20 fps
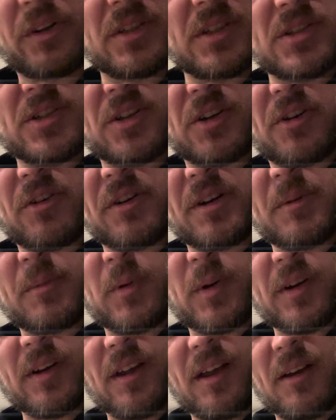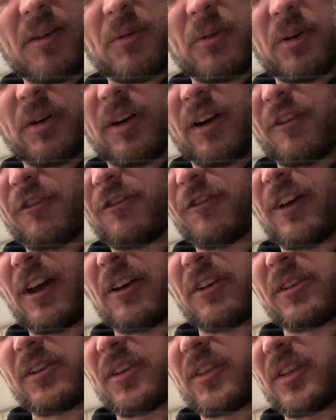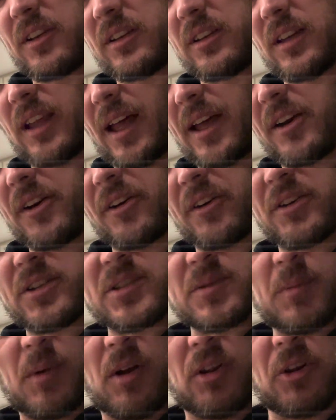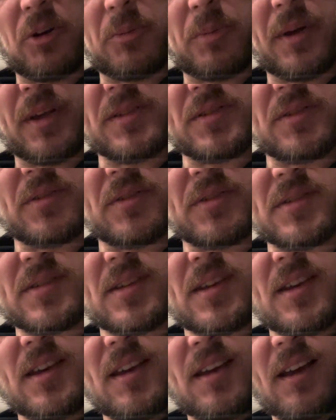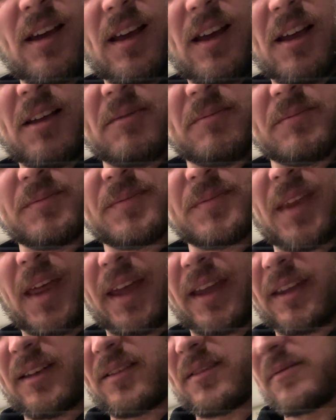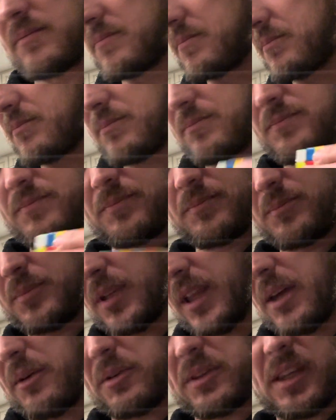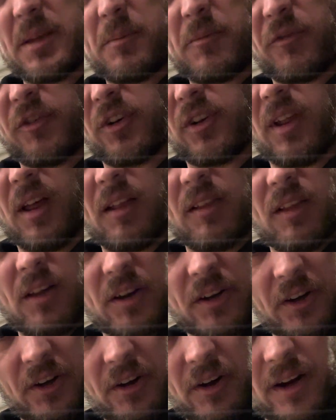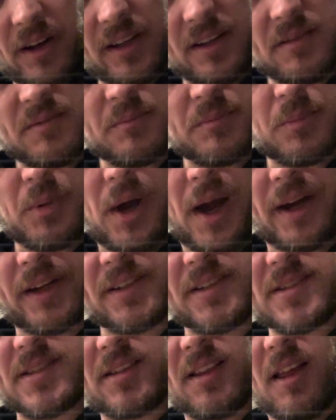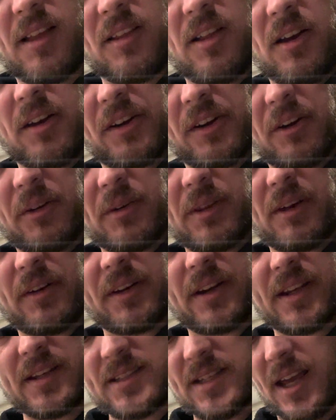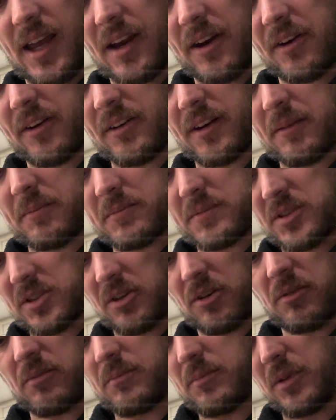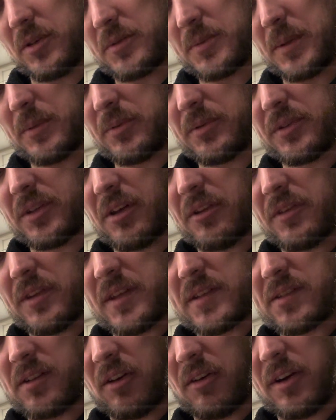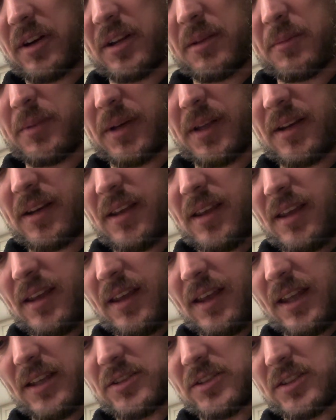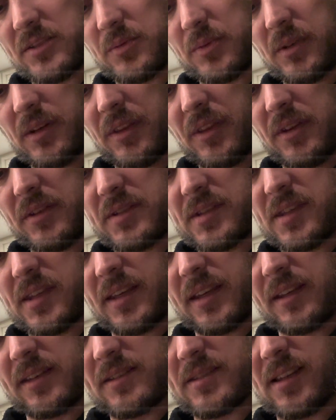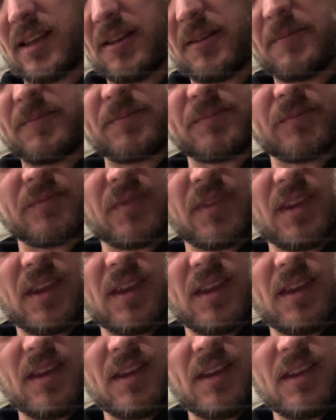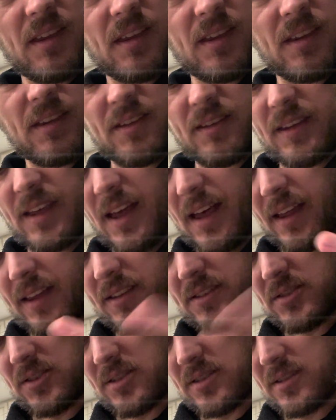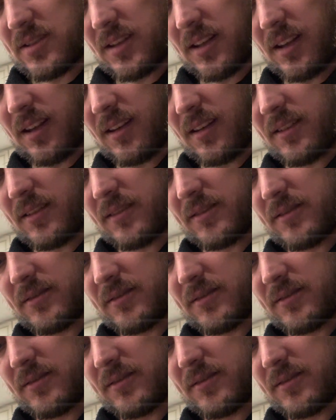to turn and whatnot, where I've found the lighter, smaller puzzles, I can play with them for a lot longer. I can practice a lot longer without getting tired. I'm sure most people know this already, but it's just one of those things. Yeah, it's just a